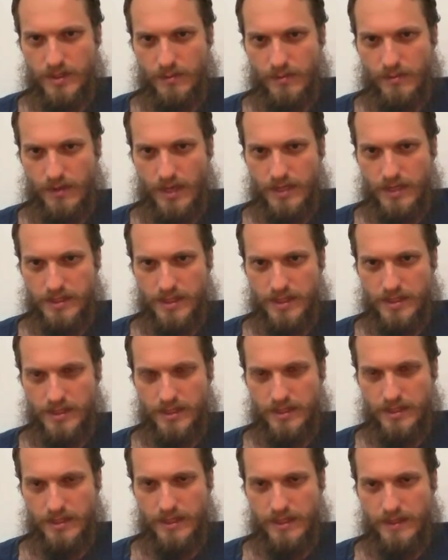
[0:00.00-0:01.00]
process
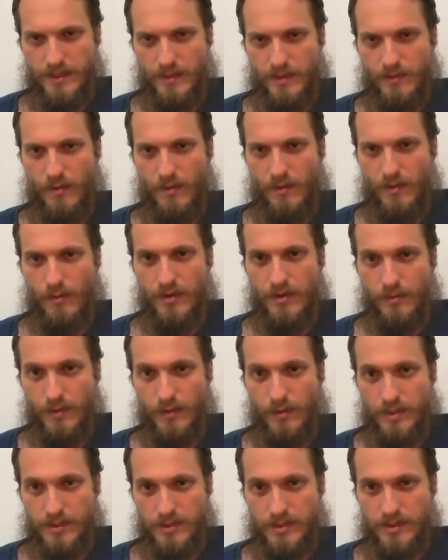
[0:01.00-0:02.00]
and think about what it
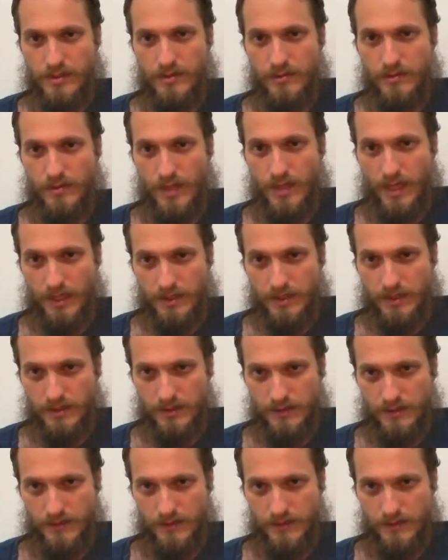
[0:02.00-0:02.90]
wants to do next.